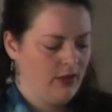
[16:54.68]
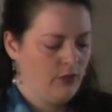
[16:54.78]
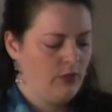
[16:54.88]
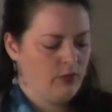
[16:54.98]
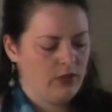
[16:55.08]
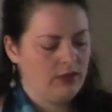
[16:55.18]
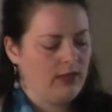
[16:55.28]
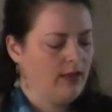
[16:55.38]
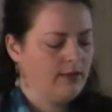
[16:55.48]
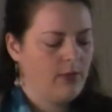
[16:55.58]
We were
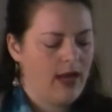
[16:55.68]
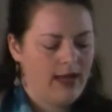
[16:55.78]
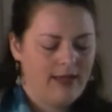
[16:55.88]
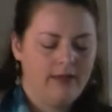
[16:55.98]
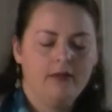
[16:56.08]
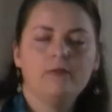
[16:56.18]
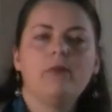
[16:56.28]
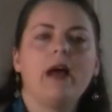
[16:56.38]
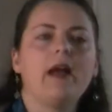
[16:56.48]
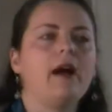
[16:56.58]
lullabied
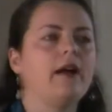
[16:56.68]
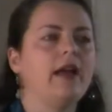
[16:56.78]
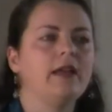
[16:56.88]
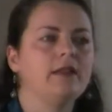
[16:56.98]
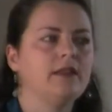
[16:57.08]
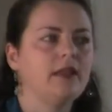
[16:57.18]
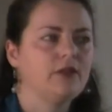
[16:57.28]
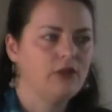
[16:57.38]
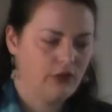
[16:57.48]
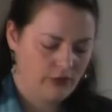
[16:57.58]
by our
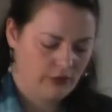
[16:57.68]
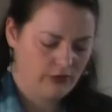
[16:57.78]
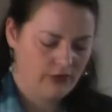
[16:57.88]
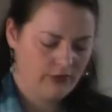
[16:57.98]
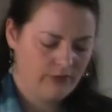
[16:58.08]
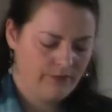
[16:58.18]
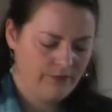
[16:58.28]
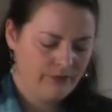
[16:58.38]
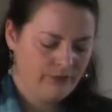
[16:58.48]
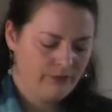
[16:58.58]
ancestors.
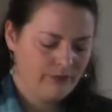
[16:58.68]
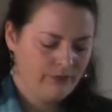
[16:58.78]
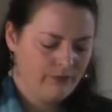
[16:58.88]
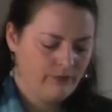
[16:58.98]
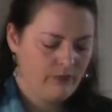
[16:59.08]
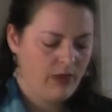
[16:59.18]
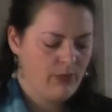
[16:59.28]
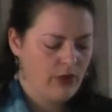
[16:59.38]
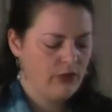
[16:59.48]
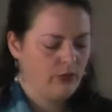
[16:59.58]
My
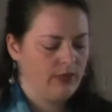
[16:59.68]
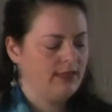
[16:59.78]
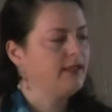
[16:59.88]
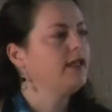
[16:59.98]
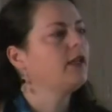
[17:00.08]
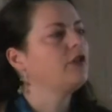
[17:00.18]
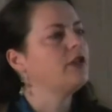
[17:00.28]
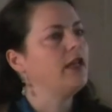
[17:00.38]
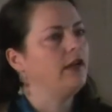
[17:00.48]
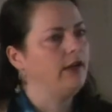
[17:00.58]
mother was a
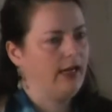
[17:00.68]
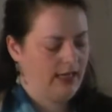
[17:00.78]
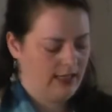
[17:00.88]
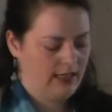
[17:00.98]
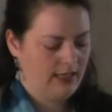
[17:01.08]
dictionary.